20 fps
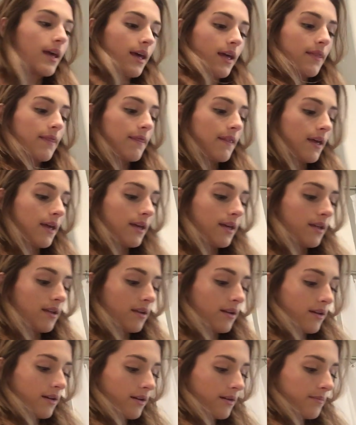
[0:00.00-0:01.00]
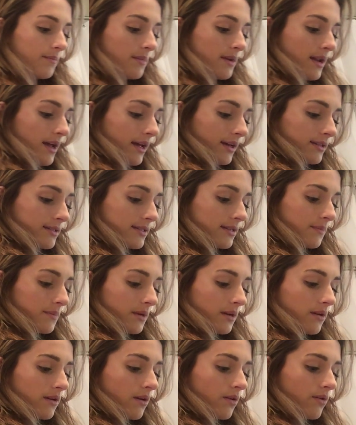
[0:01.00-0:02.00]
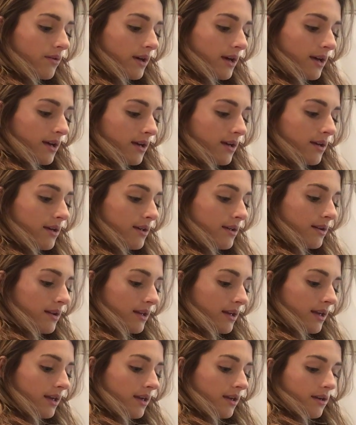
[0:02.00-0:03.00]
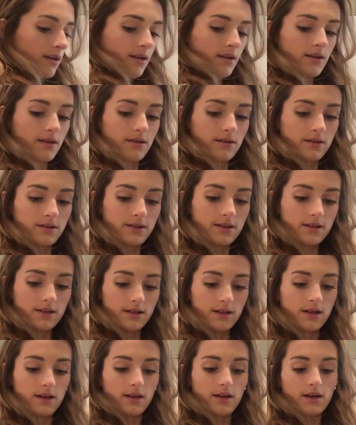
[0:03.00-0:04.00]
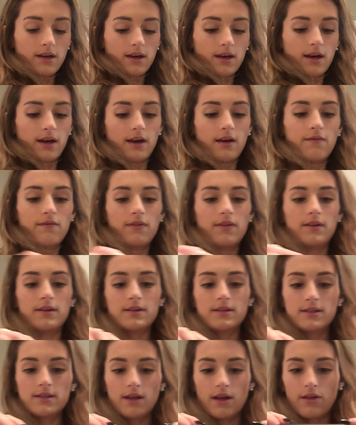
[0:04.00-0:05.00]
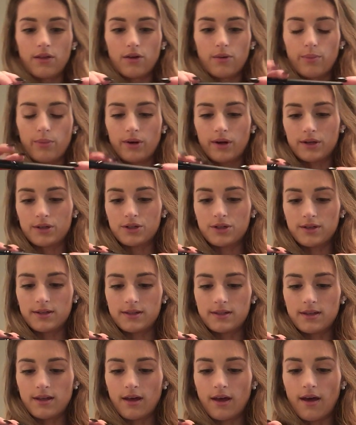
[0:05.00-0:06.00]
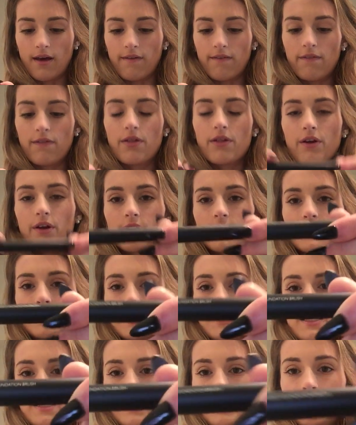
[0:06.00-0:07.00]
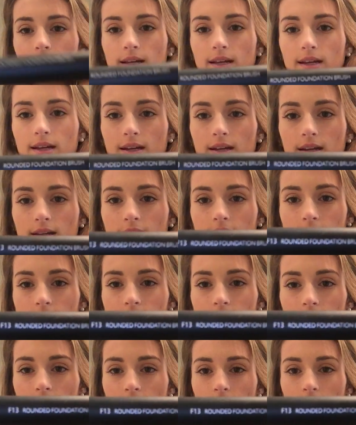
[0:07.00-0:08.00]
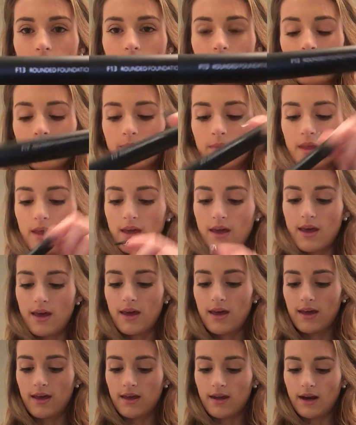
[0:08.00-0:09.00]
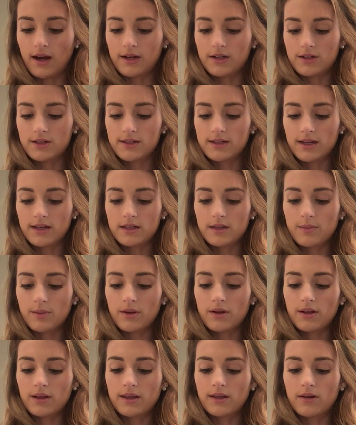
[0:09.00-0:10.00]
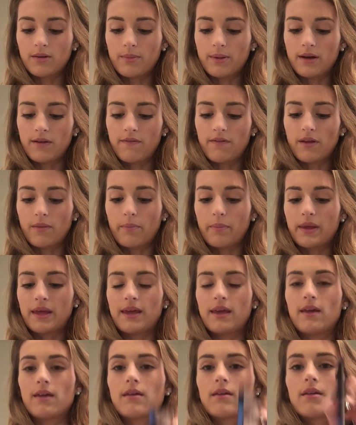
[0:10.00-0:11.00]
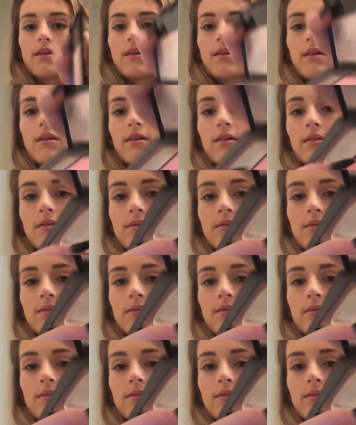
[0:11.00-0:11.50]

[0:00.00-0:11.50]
And then next I'm going to go ahead and I have this other brush. It's the F13, the same. And I just like to put a little bit of the pink,